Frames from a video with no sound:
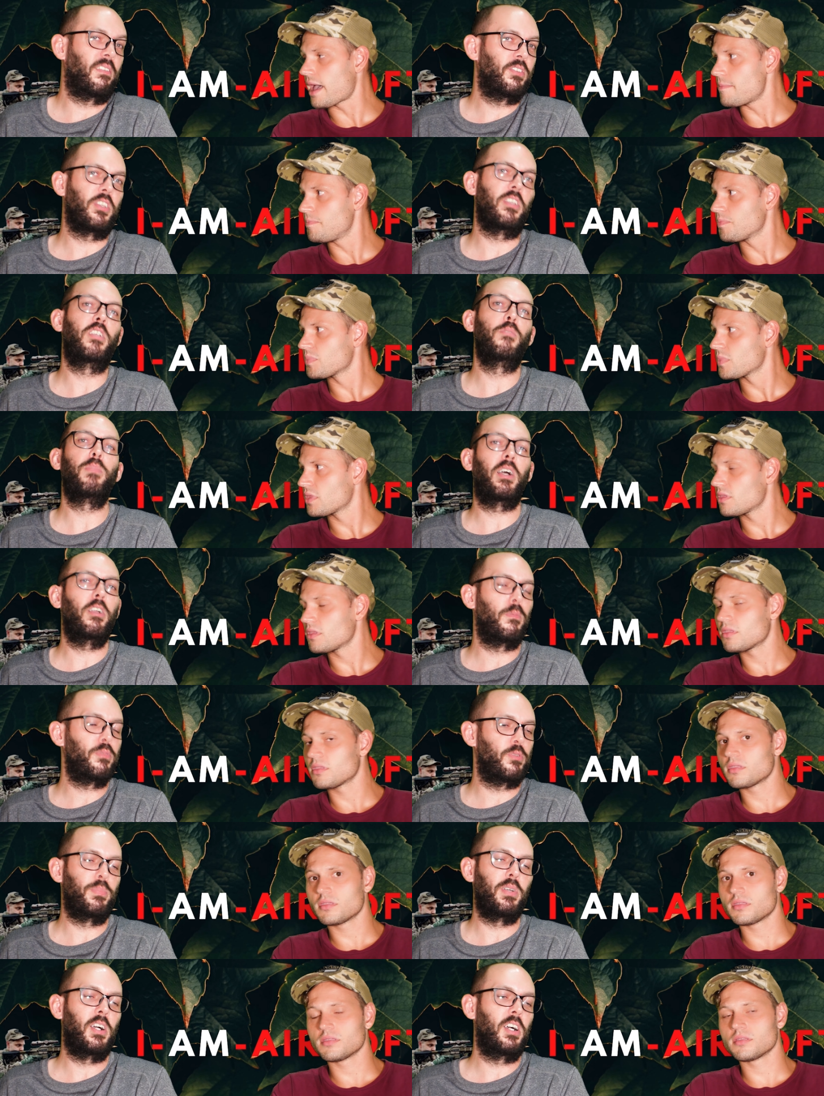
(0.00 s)
Speaker 1: Okay. So you can buy
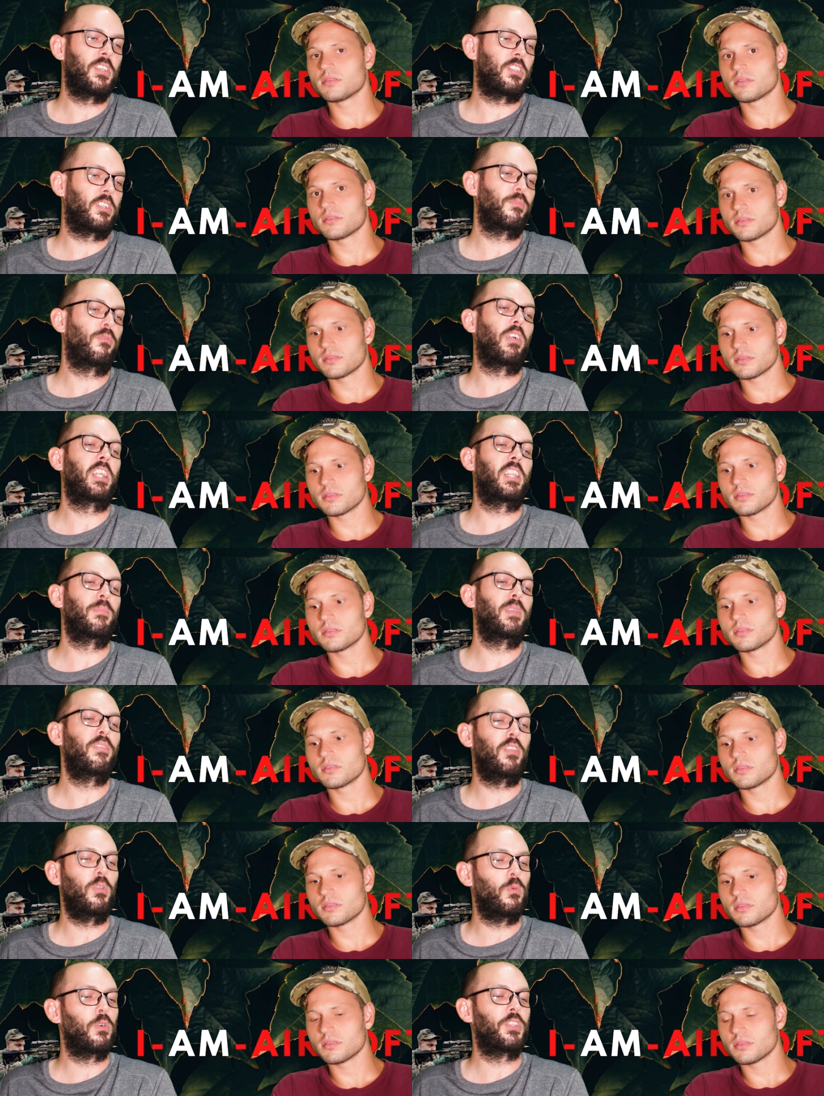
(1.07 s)
option parts and upgrade them
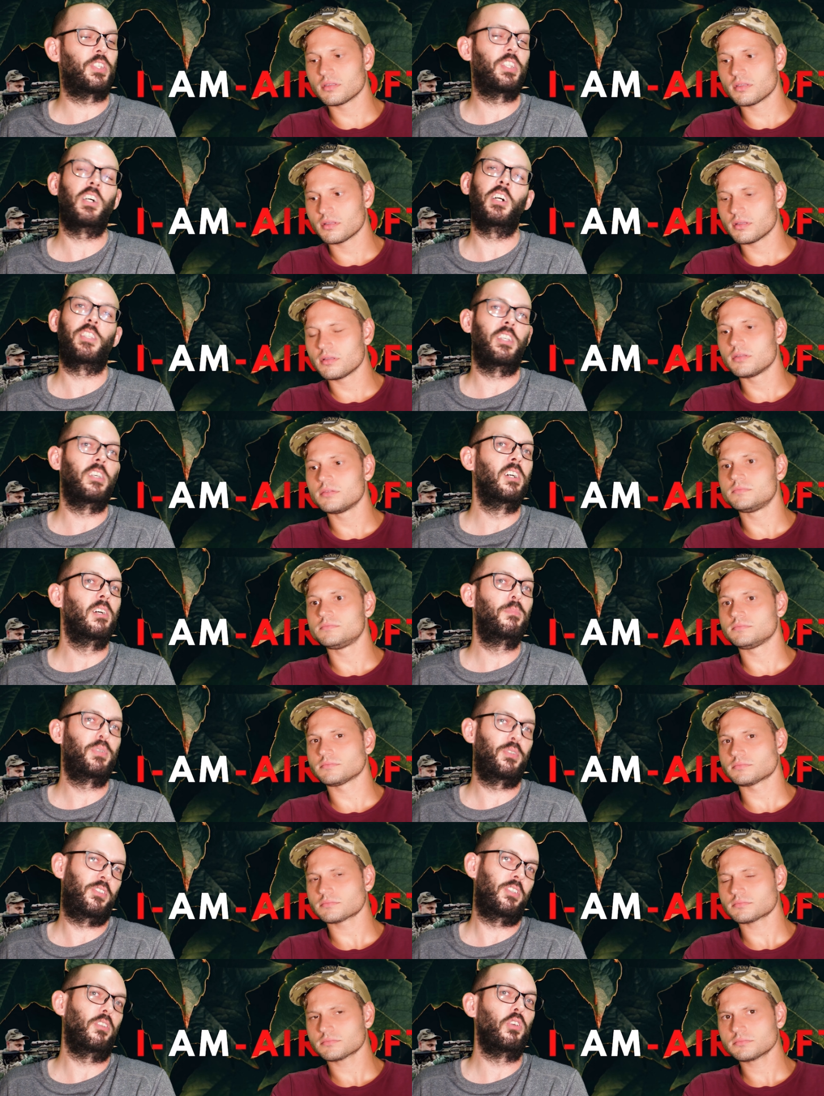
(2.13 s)
if you want to tart it up
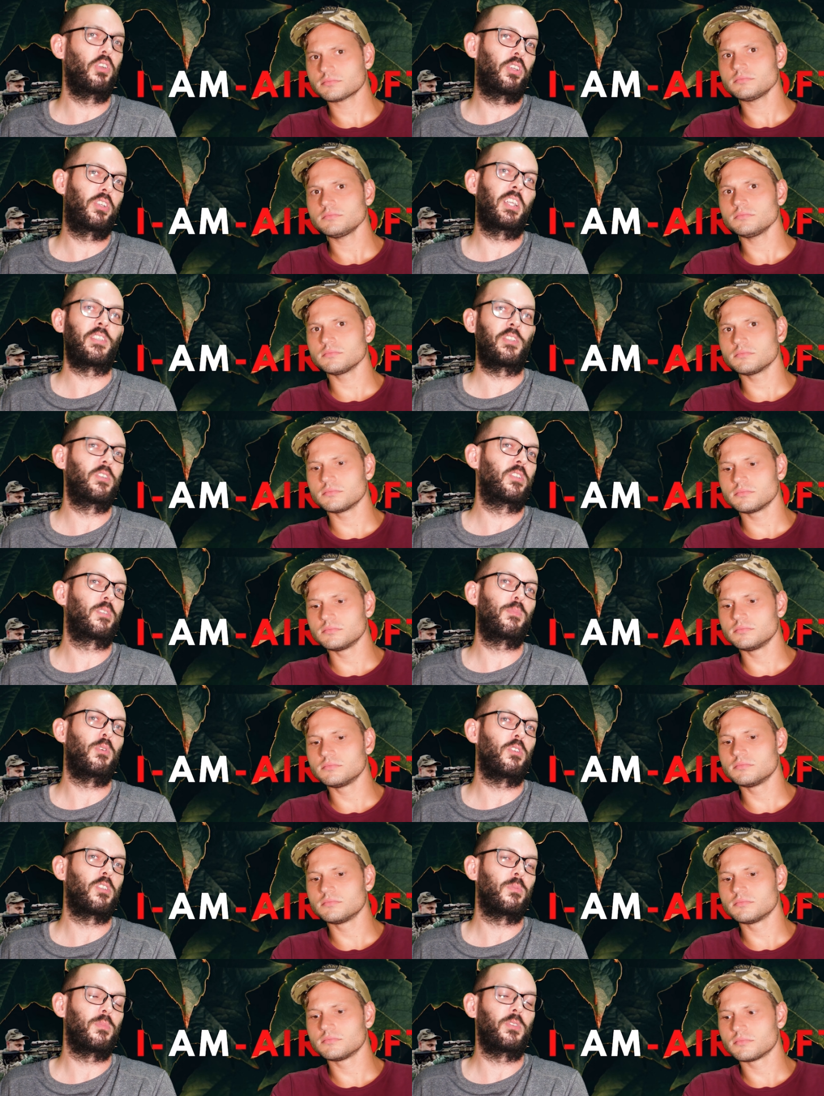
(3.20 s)
to look as good as
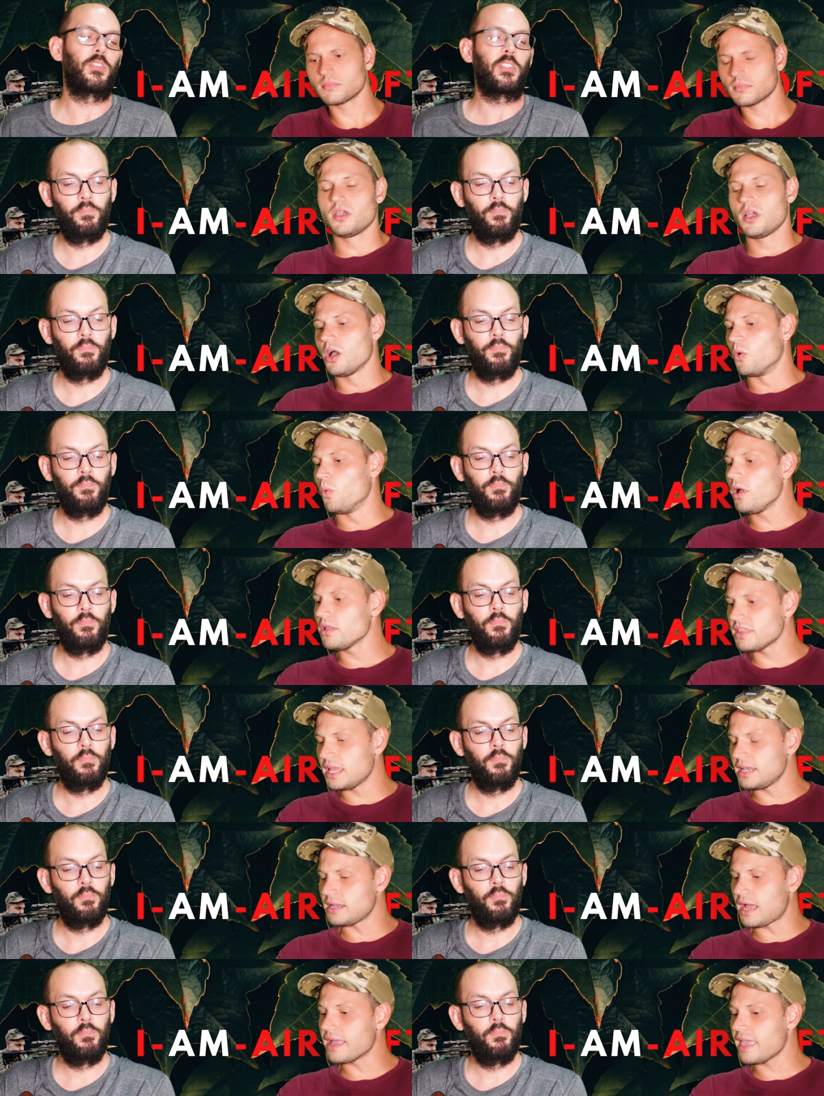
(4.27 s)
possible. So
Speaker 2: well
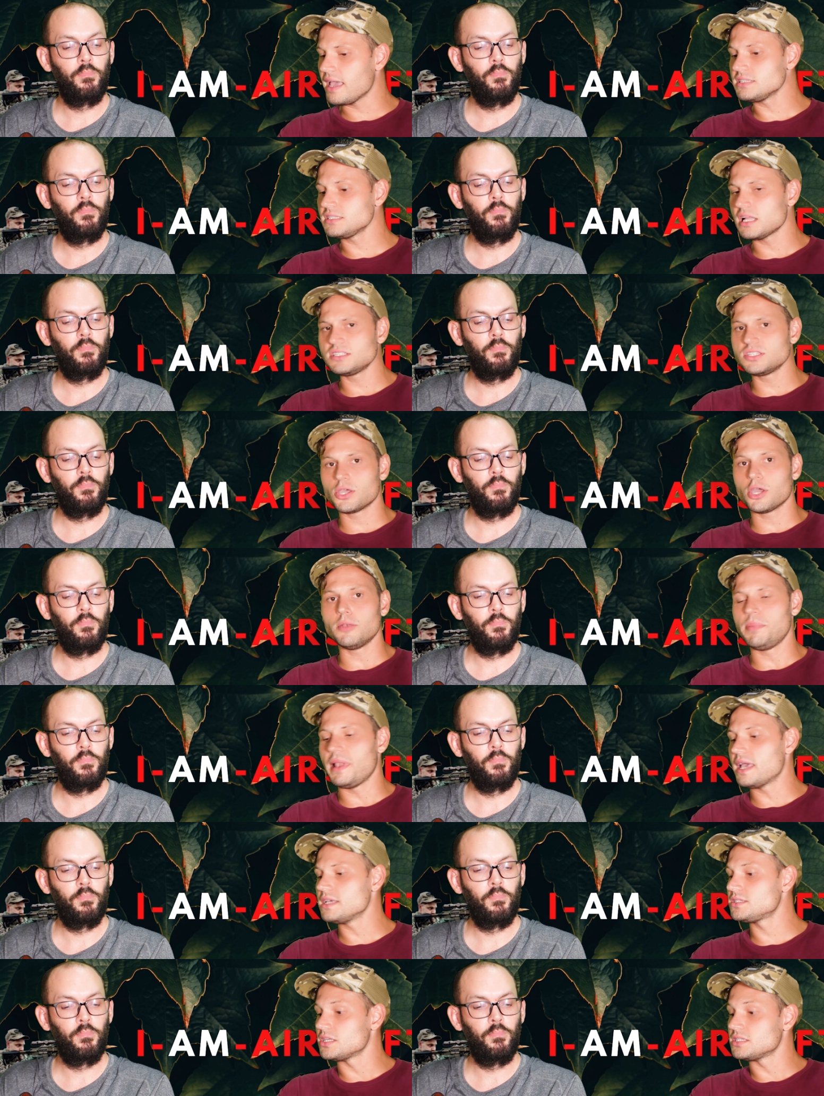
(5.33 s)
then, I guess that's a good
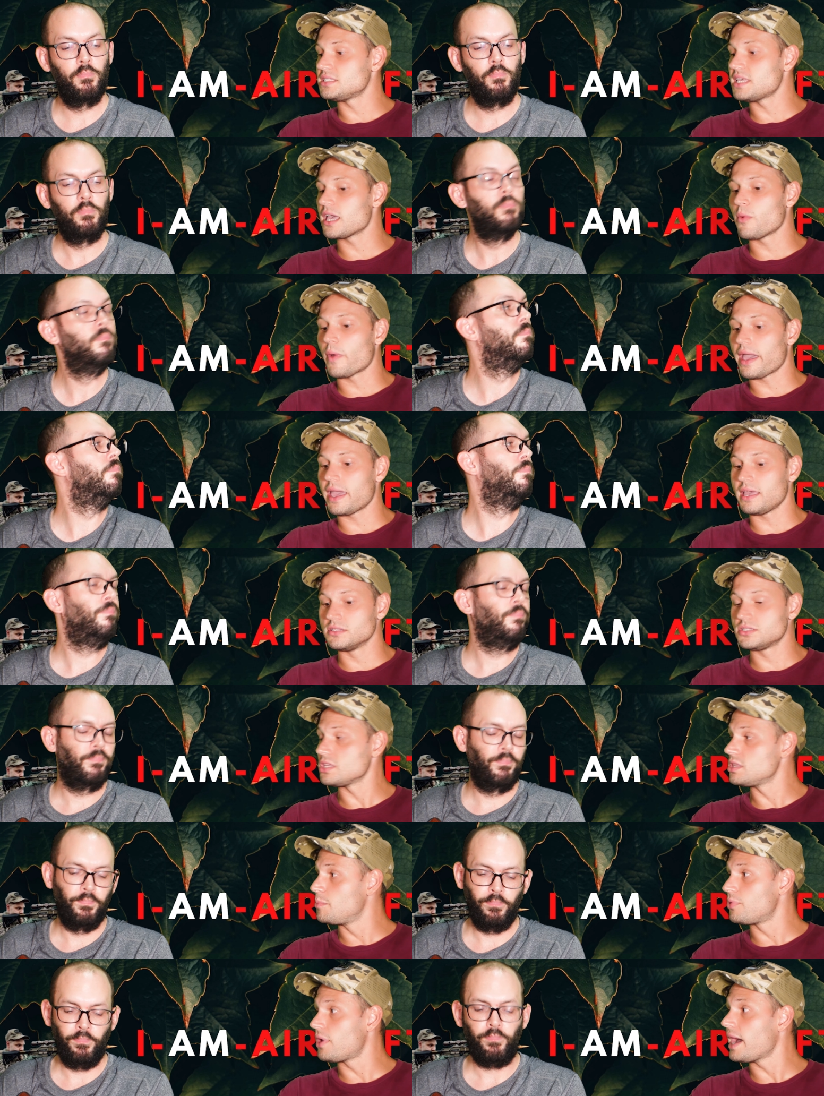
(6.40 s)
place to segue into
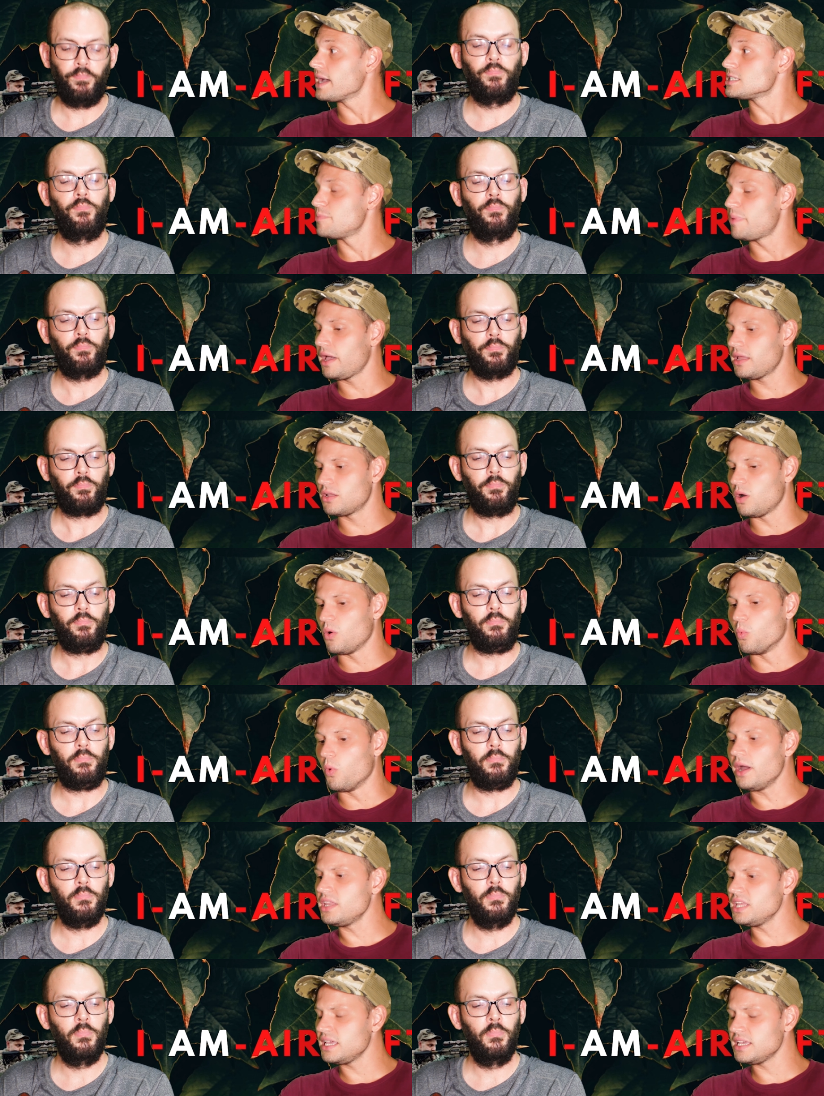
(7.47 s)
the price, but
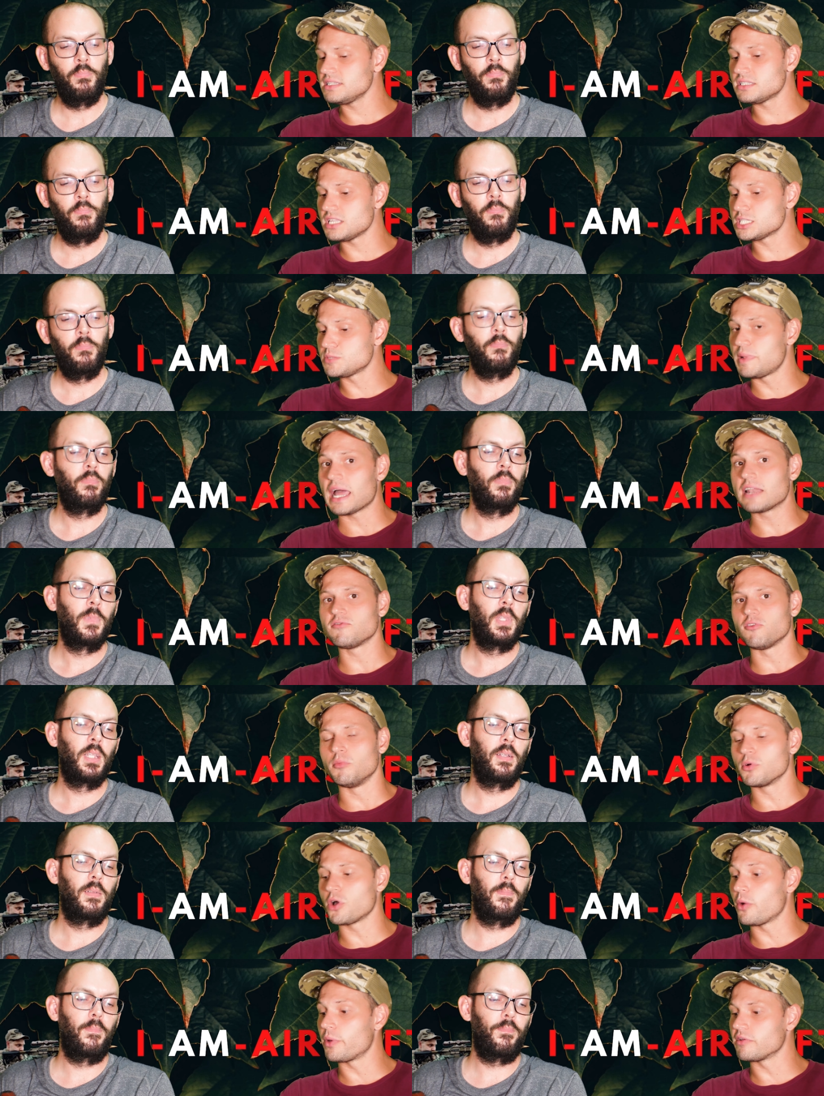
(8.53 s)
what is this
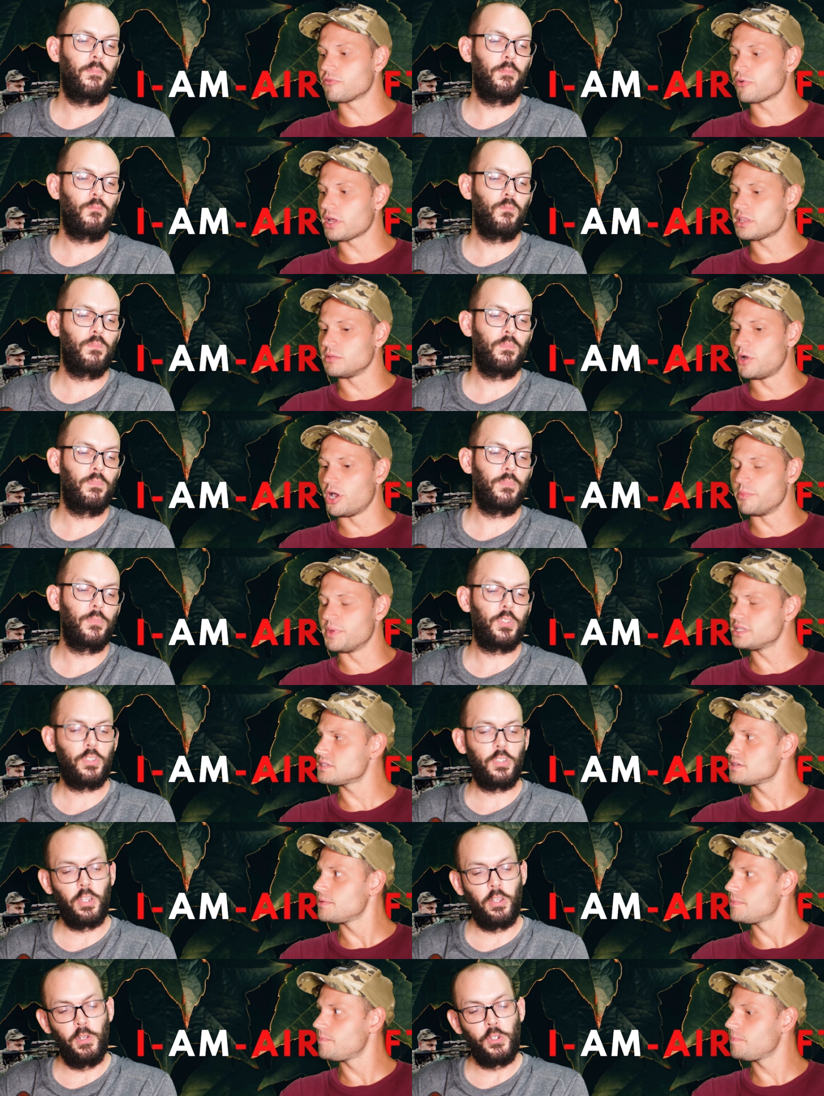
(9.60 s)
platform going for at the moment?
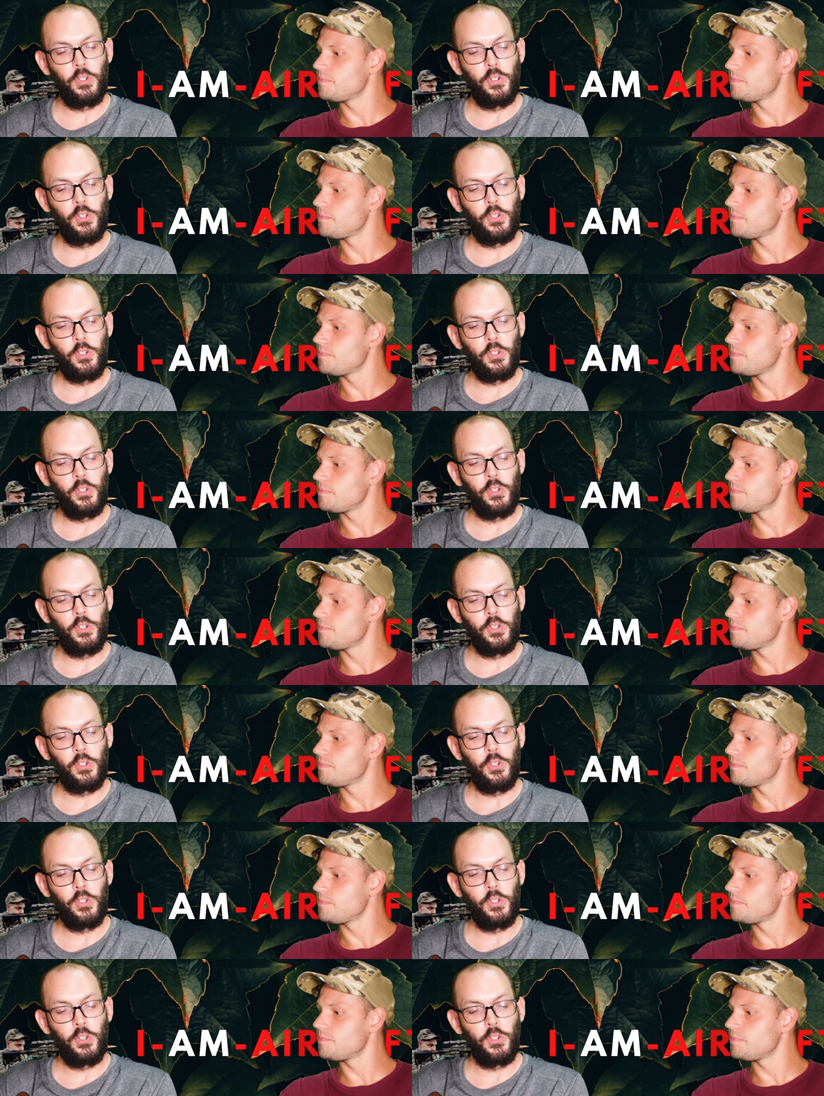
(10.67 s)
Speaker 1: So